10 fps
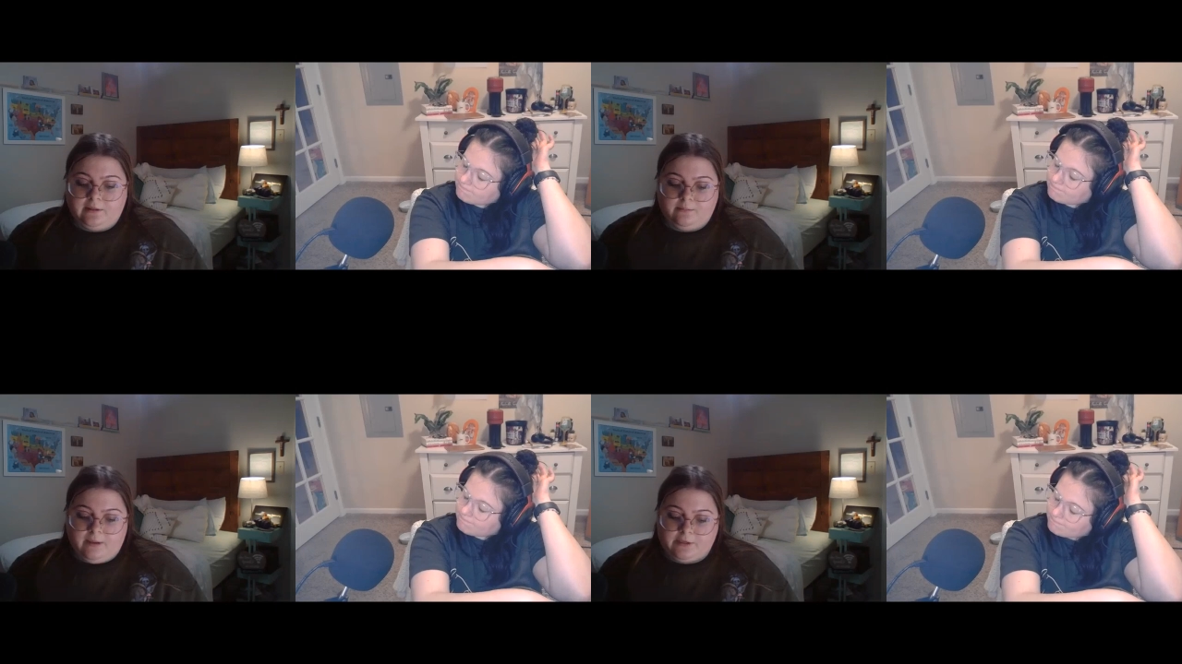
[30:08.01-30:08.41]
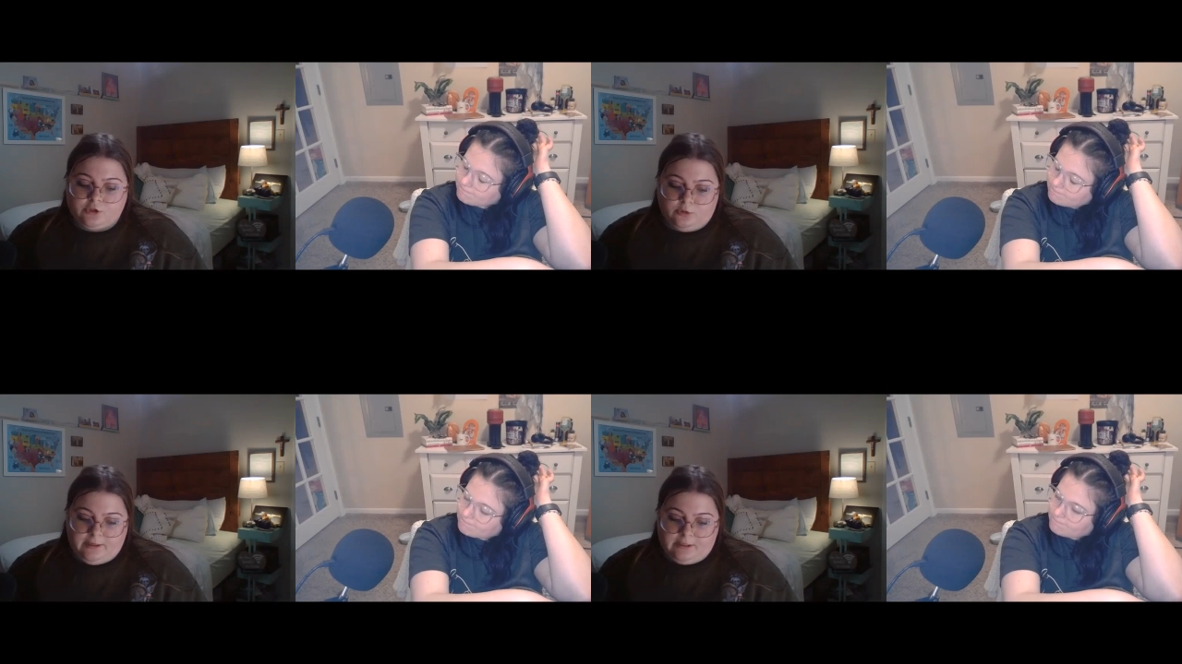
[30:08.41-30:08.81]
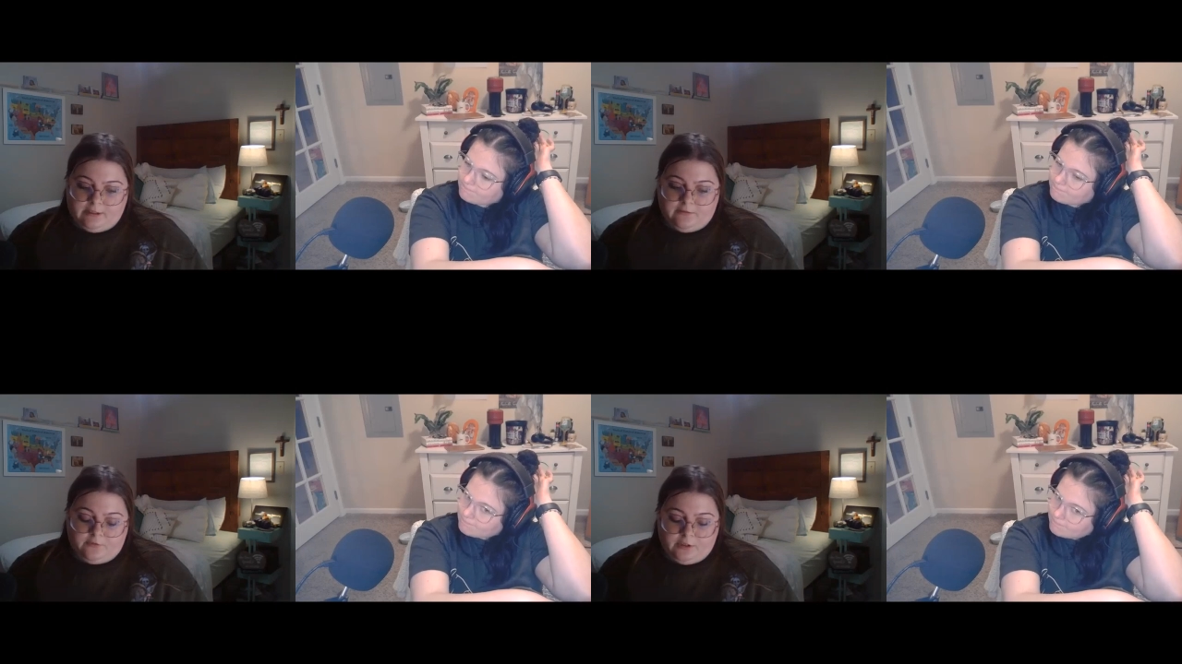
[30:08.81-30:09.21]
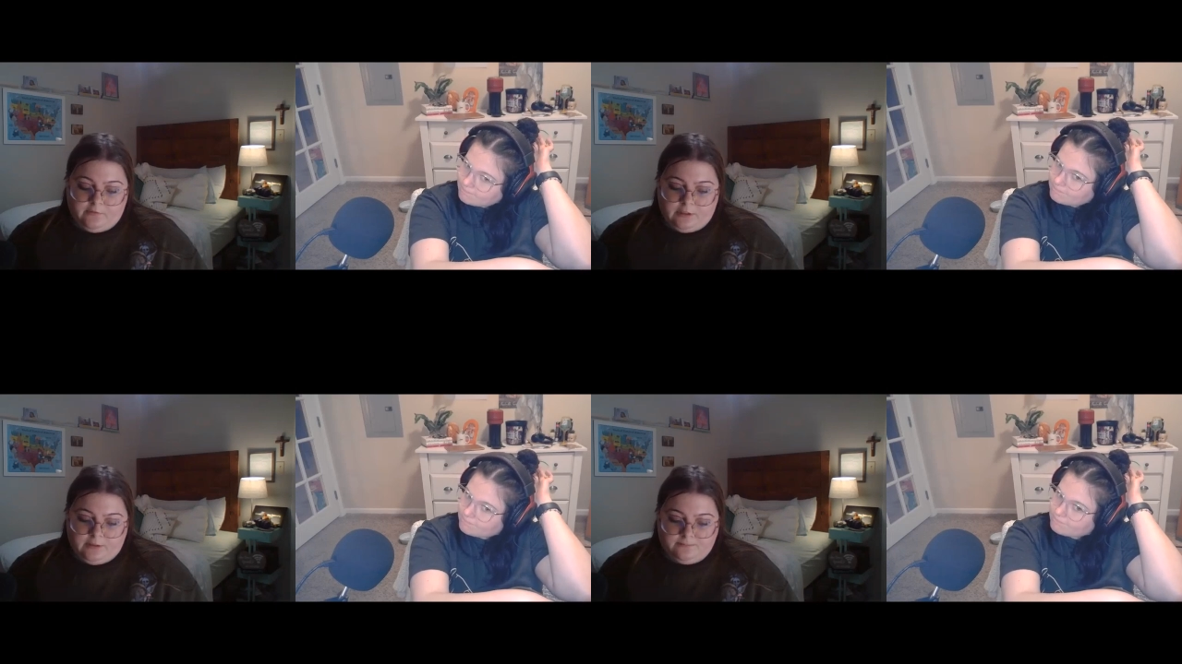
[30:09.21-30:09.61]
Speaker 1: and then masturbated
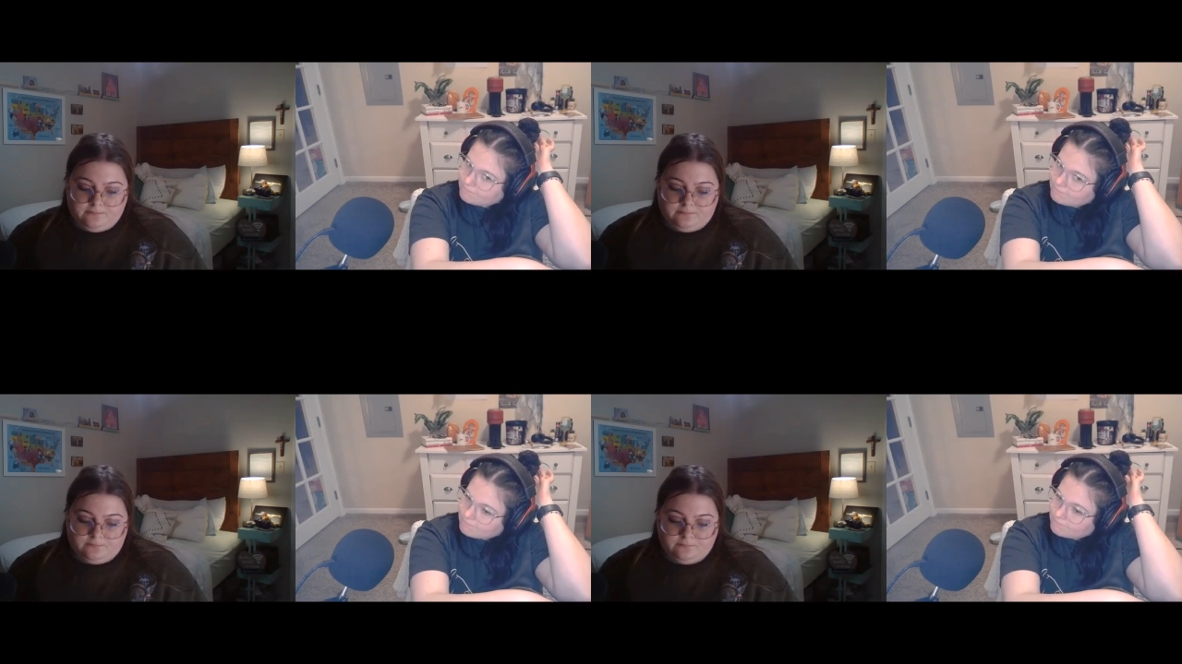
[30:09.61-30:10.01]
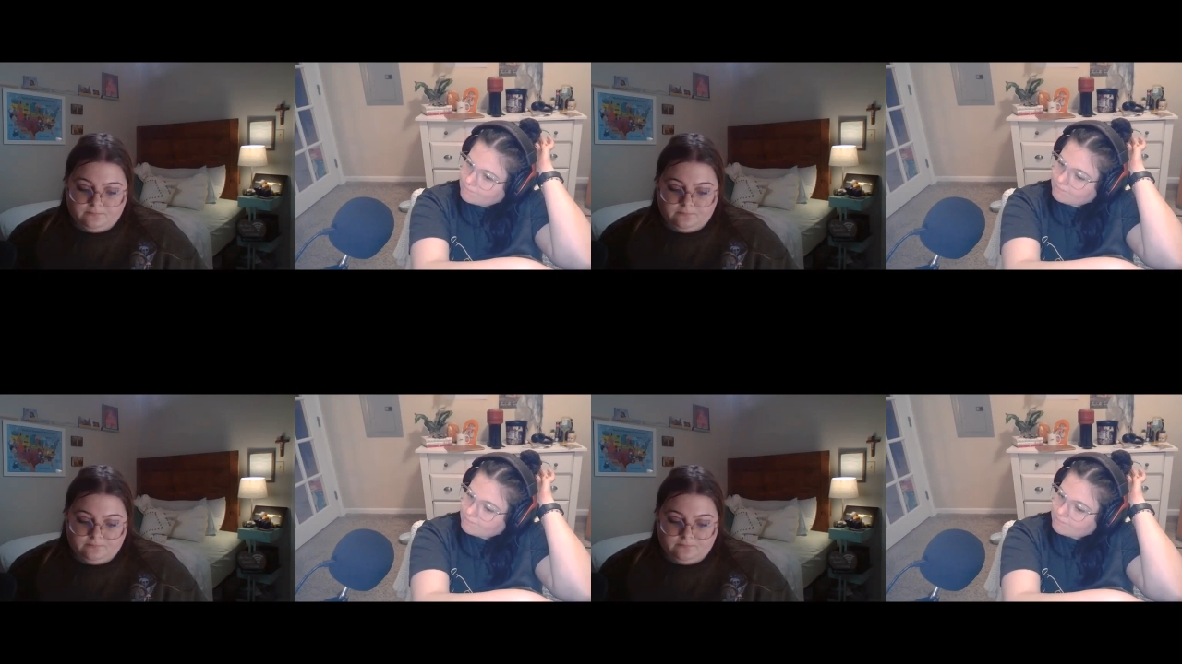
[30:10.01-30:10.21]
in front of them.